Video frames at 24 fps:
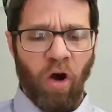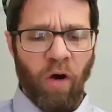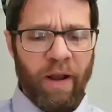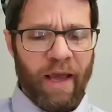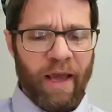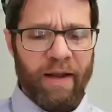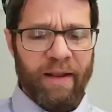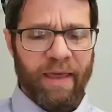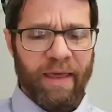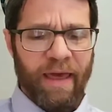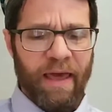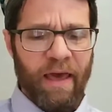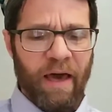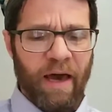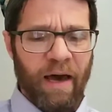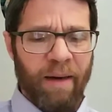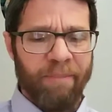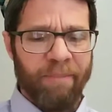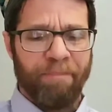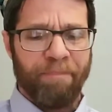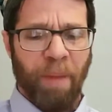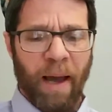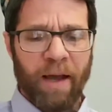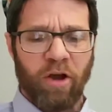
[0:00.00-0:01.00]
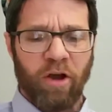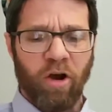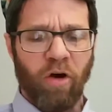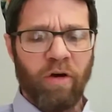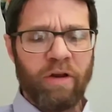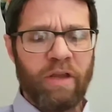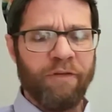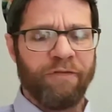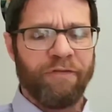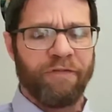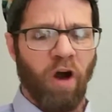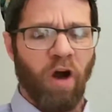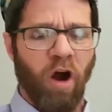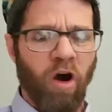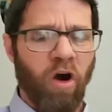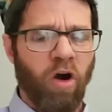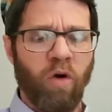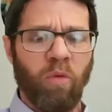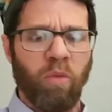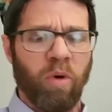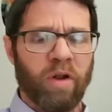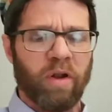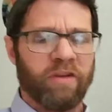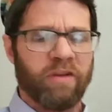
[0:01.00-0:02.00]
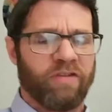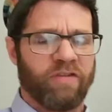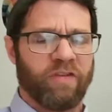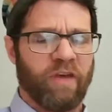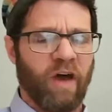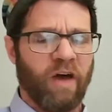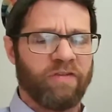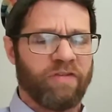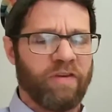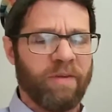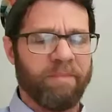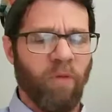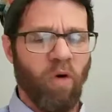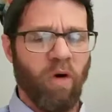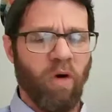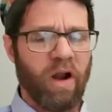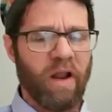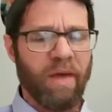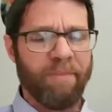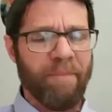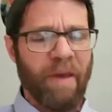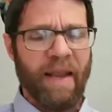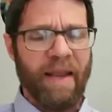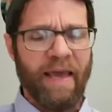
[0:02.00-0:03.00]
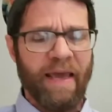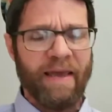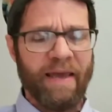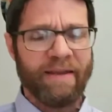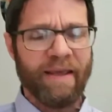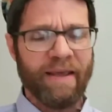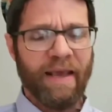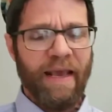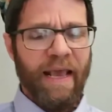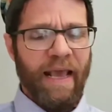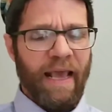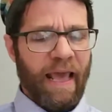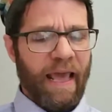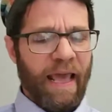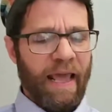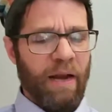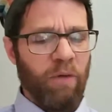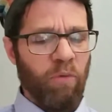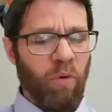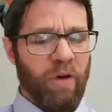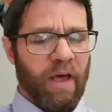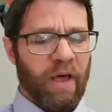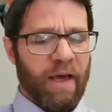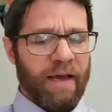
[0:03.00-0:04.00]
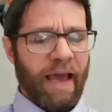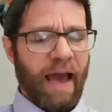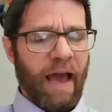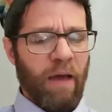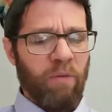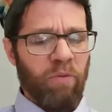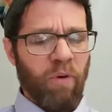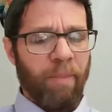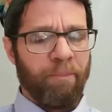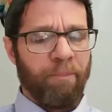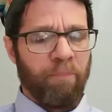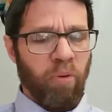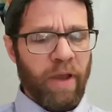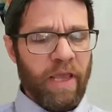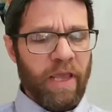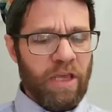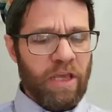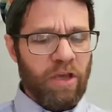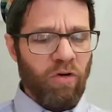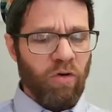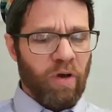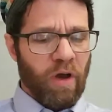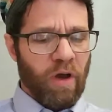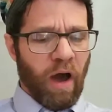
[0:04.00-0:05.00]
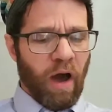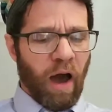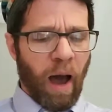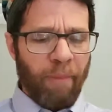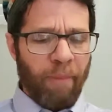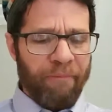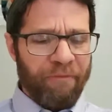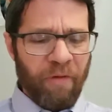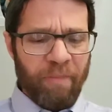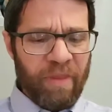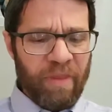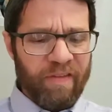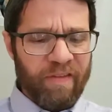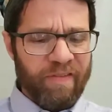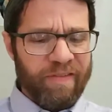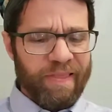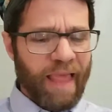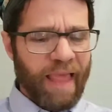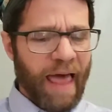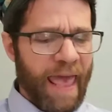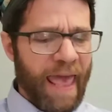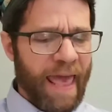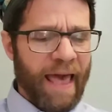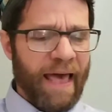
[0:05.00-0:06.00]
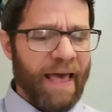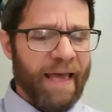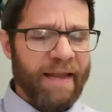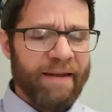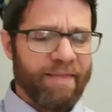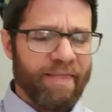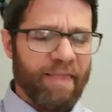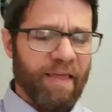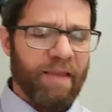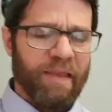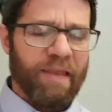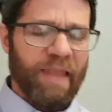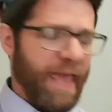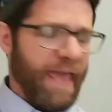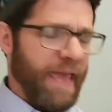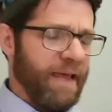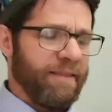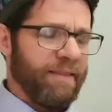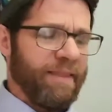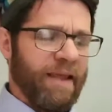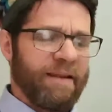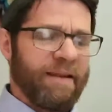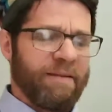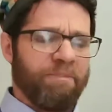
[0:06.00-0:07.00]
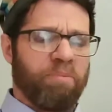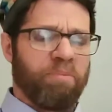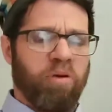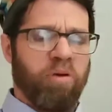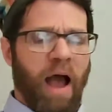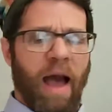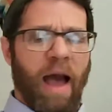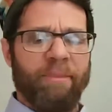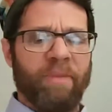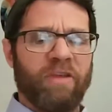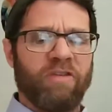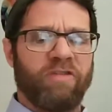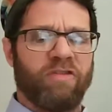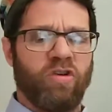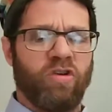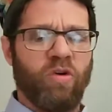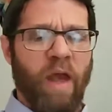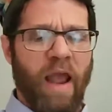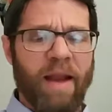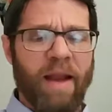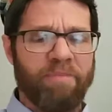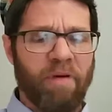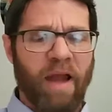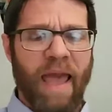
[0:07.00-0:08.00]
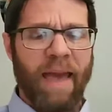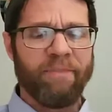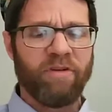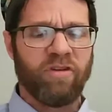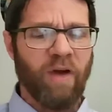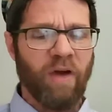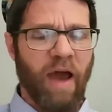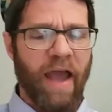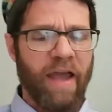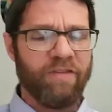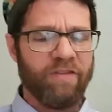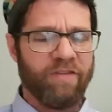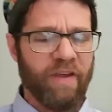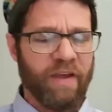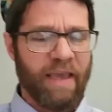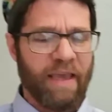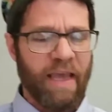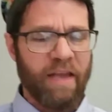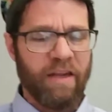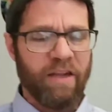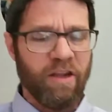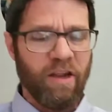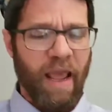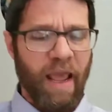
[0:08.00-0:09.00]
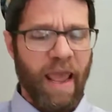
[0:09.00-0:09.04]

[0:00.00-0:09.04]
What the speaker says: Etchem, Pakod Yivkod, we'll discuss it more in a minute. And God will bring you up from this land to the land that promised to Abraham, to Isaac, and